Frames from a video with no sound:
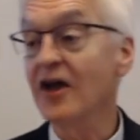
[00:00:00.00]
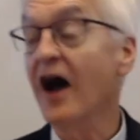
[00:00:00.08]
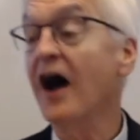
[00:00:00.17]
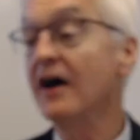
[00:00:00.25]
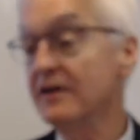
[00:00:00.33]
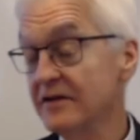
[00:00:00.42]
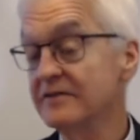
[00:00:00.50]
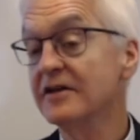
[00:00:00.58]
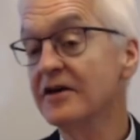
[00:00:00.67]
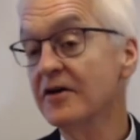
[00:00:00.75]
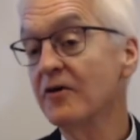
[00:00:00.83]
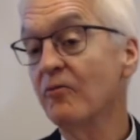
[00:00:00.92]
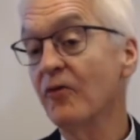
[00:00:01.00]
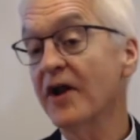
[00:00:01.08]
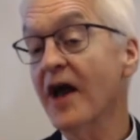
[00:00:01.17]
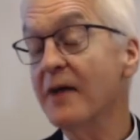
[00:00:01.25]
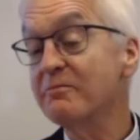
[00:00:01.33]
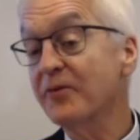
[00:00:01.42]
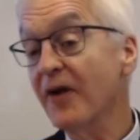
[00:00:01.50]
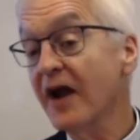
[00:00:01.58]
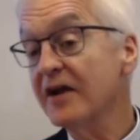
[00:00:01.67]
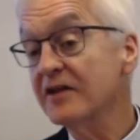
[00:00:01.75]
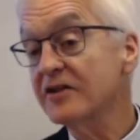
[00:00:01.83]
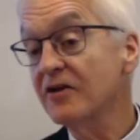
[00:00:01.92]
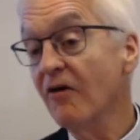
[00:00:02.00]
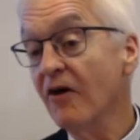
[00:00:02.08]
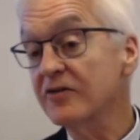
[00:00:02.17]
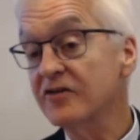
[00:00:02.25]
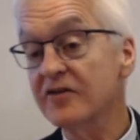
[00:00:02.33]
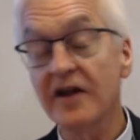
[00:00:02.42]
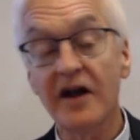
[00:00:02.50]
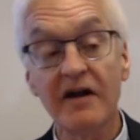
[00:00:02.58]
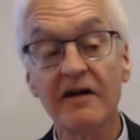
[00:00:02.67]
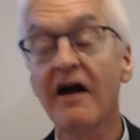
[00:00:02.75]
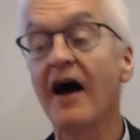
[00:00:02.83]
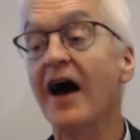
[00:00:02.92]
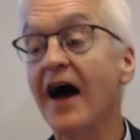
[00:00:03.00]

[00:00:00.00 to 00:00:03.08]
Uh, when I'm praying at the altar there,